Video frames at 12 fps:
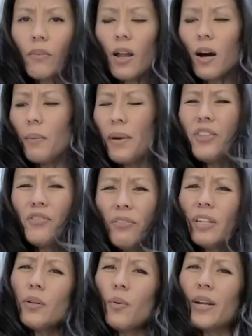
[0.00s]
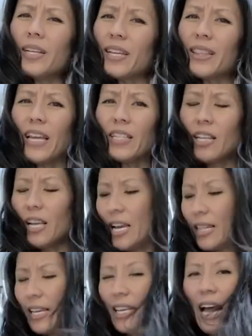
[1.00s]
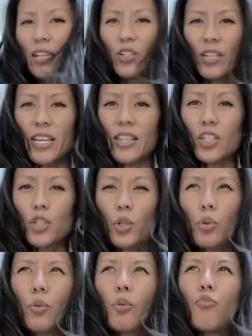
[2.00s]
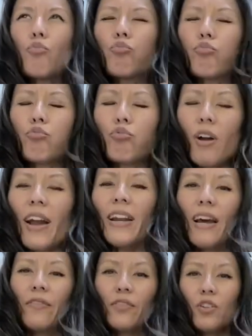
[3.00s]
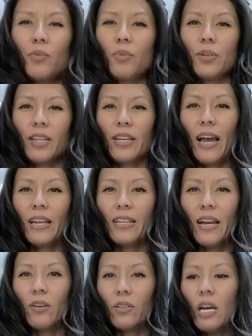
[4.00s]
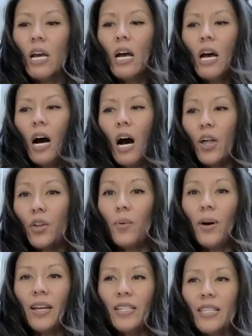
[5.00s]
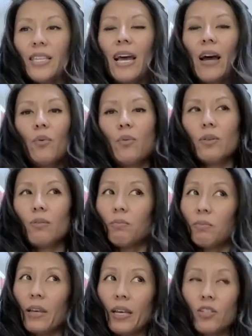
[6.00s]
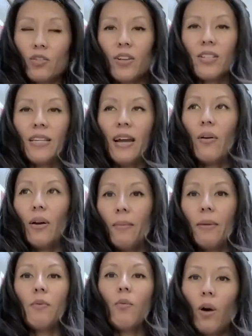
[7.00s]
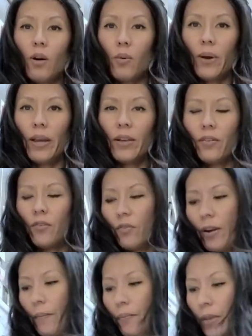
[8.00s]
And you really want to get the cat to eat the churu right after you put the cat down. Otherwise, the cat will get stressed out and maybe walk away, right?